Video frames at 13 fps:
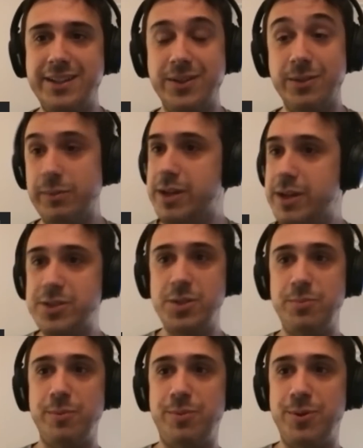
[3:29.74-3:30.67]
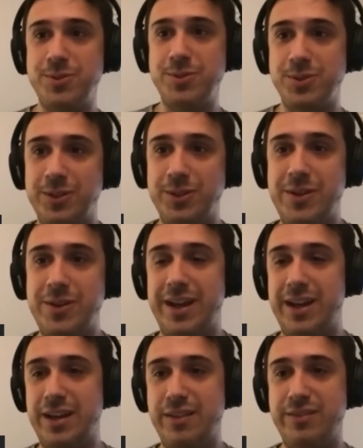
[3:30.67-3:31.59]
here's a new proposal. You
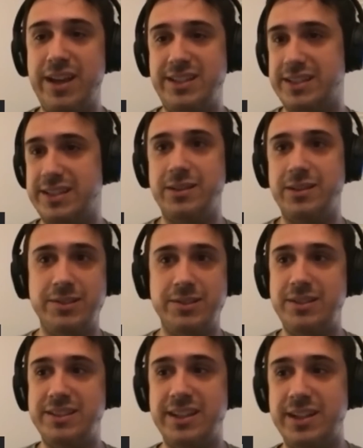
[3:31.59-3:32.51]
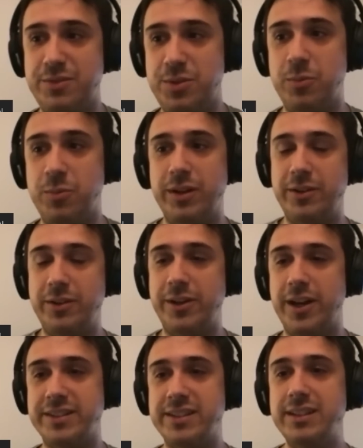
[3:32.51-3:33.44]
have 8 cycles to decide if you want it or
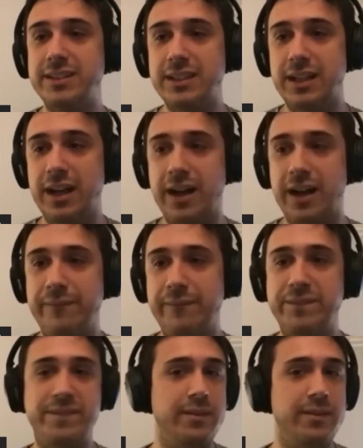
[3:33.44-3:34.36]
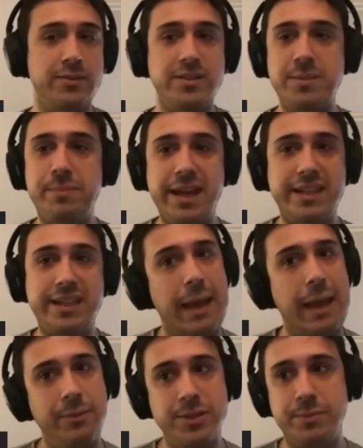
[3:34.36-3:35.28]
not. The debate
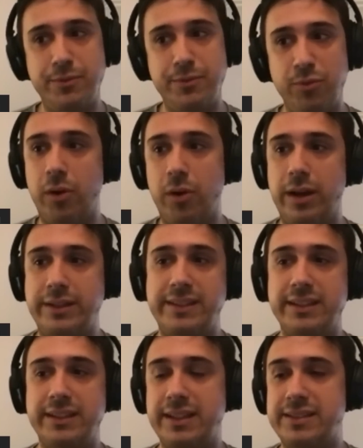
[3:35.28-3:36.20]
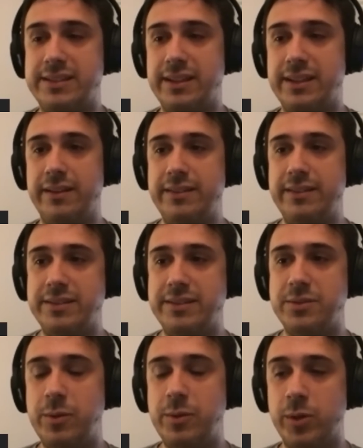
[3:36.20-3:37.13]
happens before. I think that's
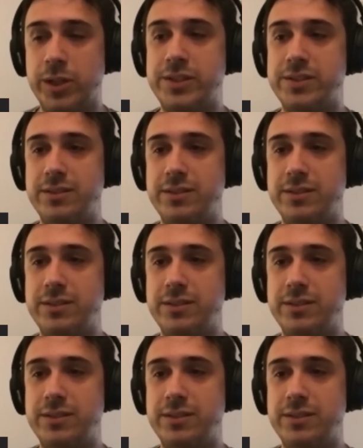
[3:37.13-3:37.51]
the way it works.